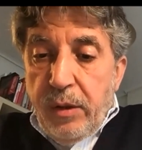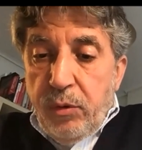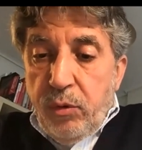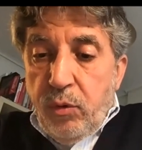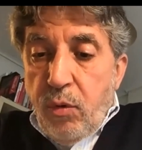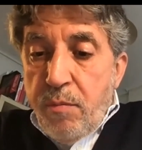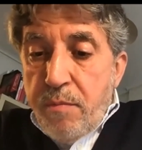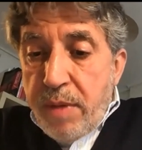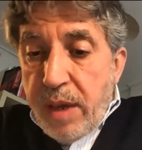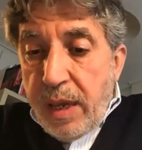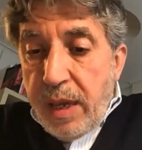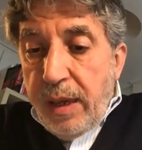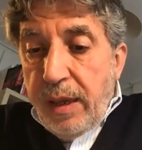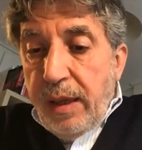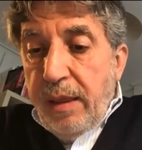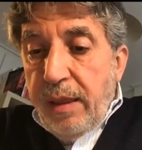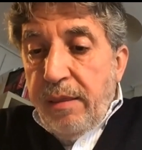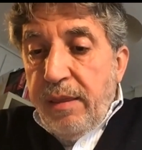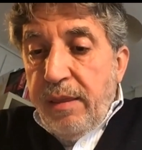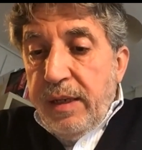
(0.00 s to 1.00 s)
To
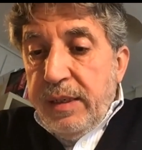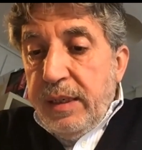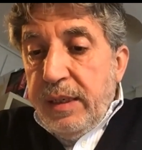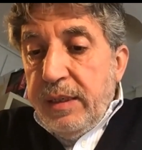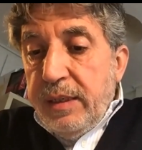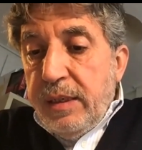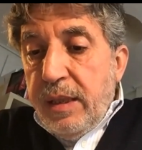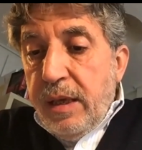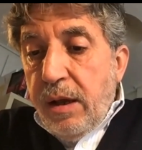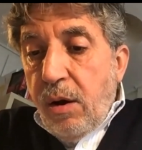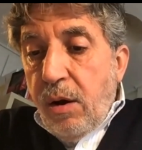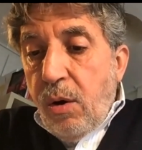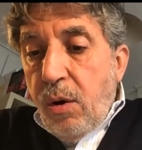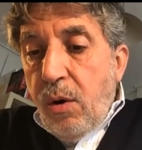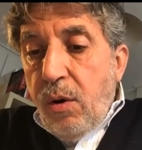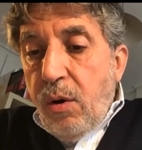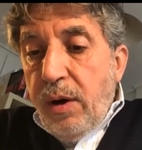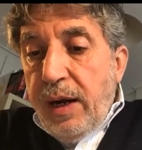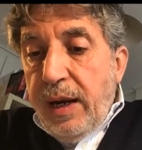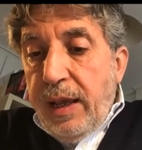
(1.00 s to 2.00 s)
me, this is the
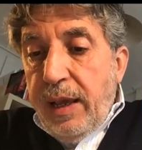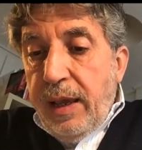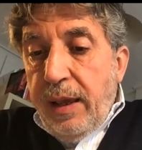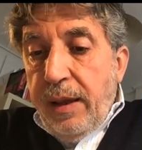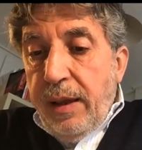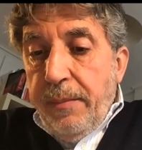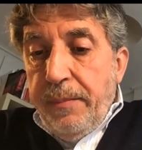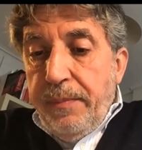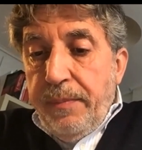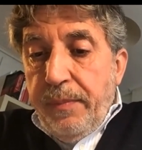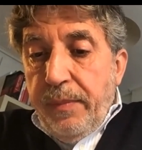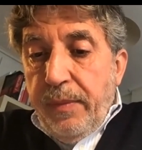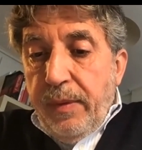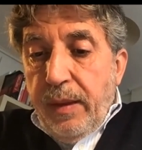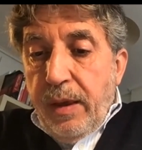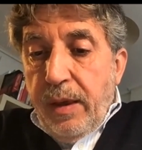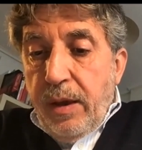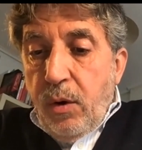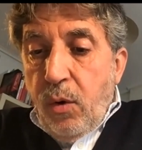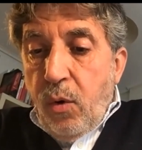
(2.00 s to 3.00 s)
only
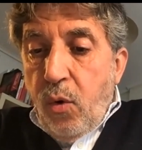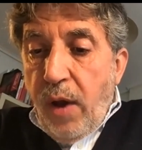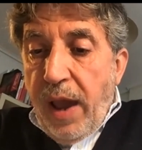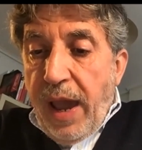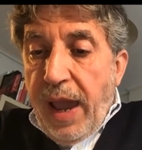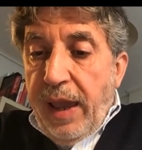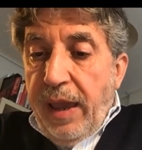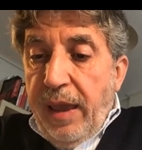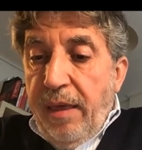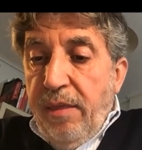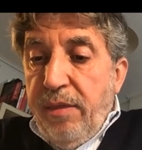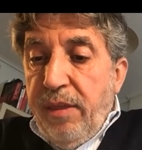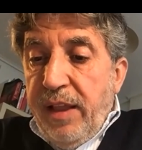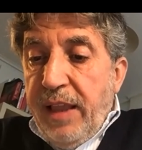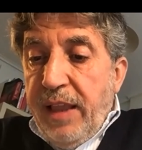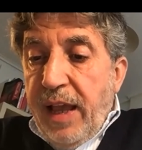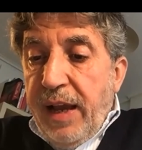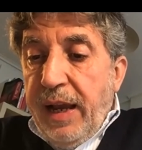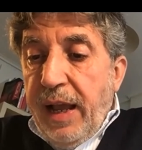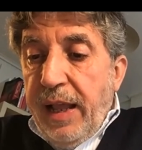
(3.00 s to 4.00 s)
way
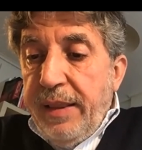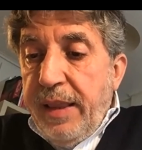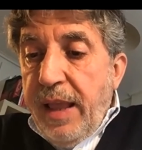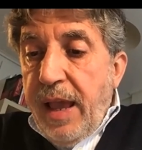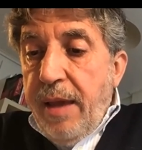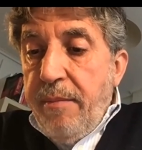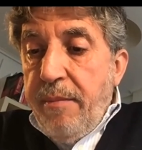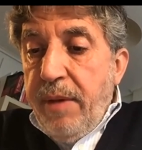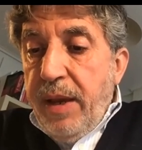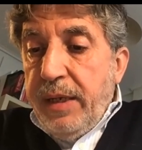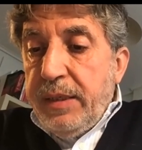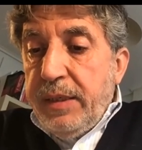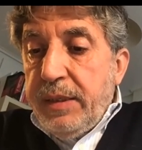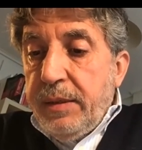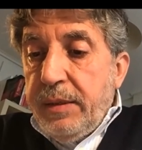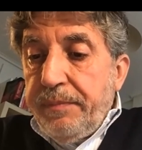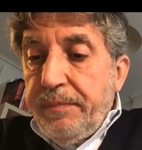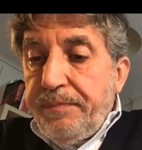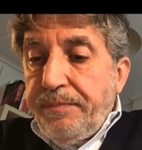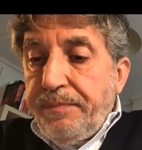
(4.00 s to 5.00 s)
that
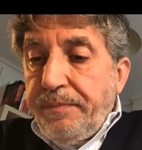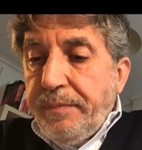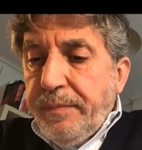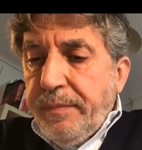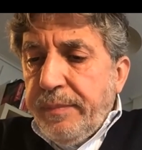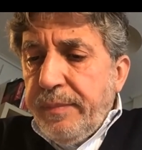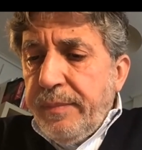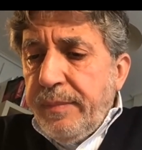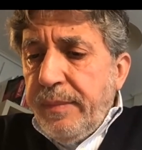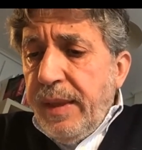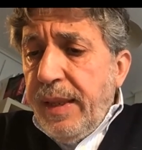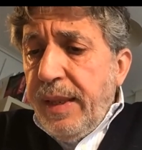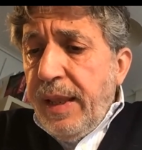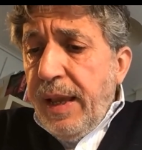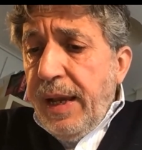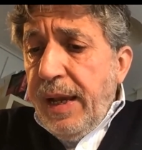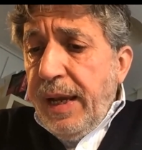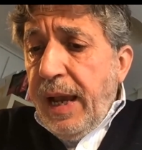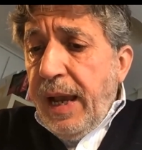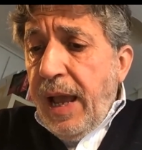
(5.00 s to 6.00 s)
academics
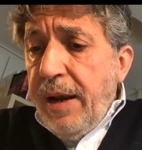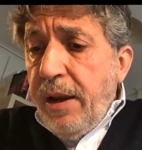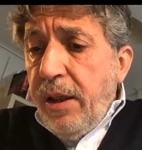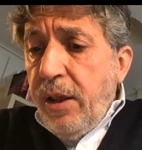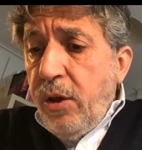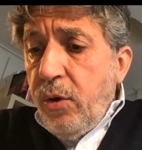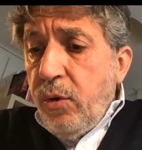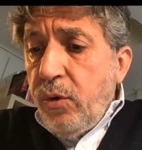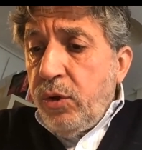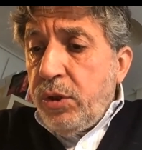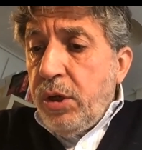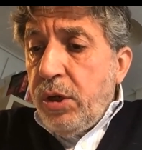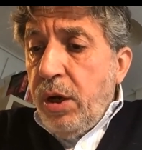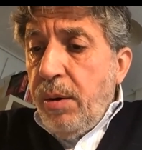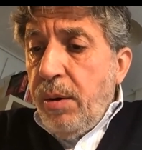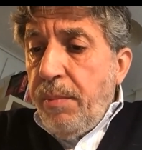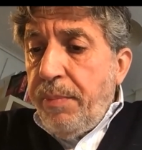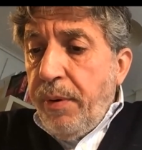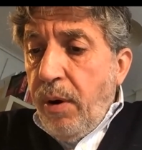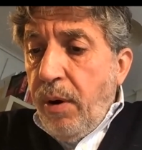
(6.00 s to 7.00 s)
can use
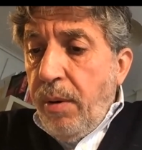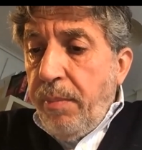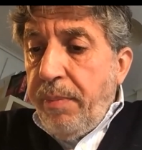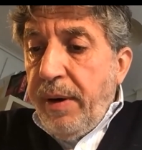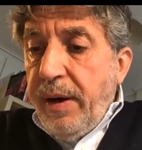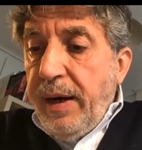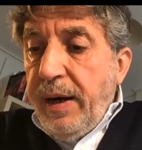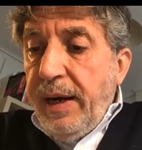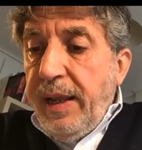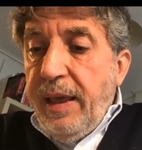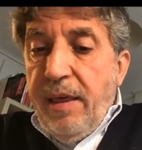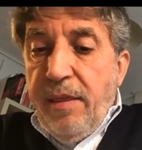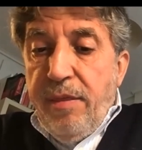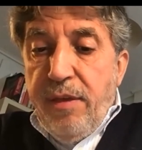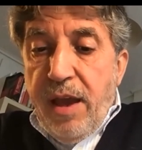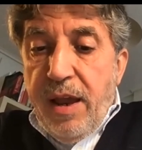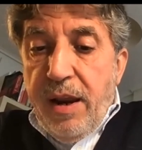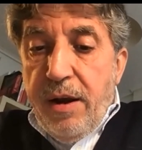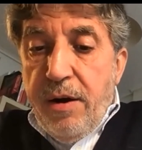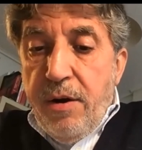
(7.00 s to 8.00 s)
properly
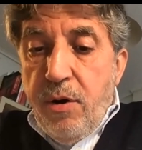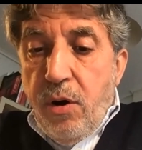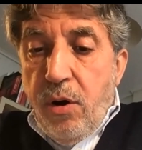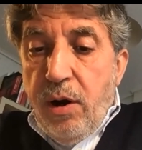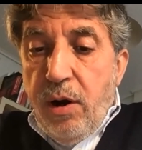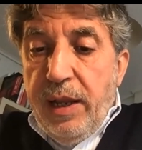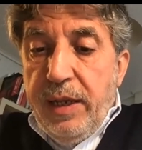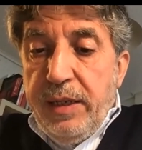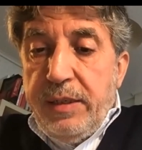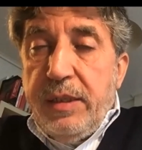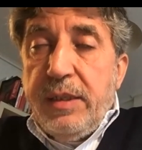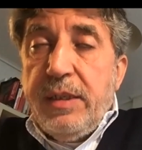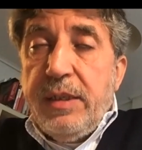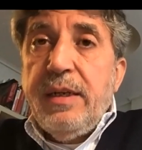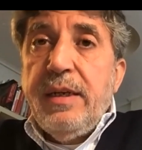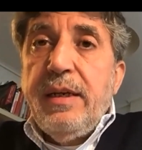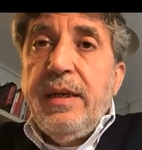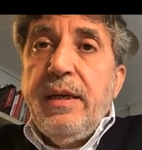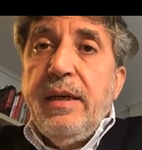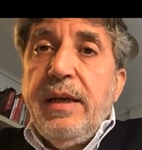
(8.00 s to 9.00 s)
their knowledge,
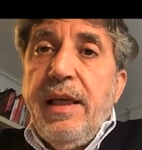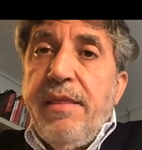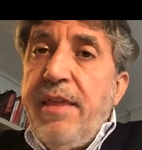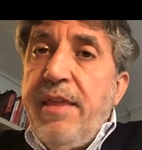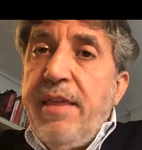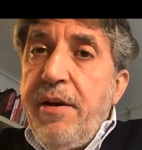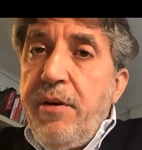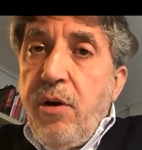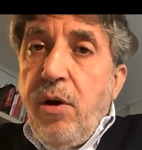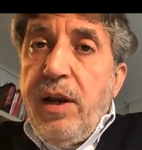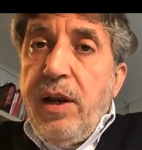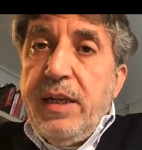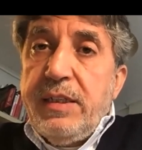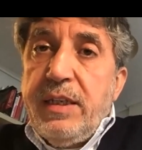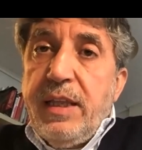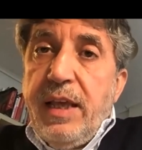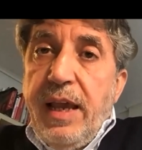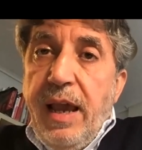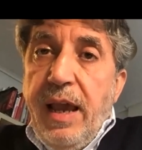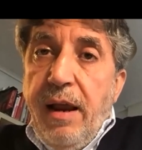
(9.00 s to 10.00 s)
the knowledge
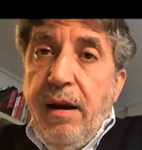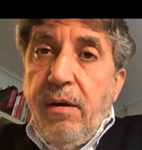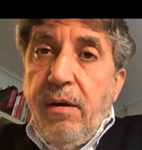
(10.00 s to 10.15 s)
they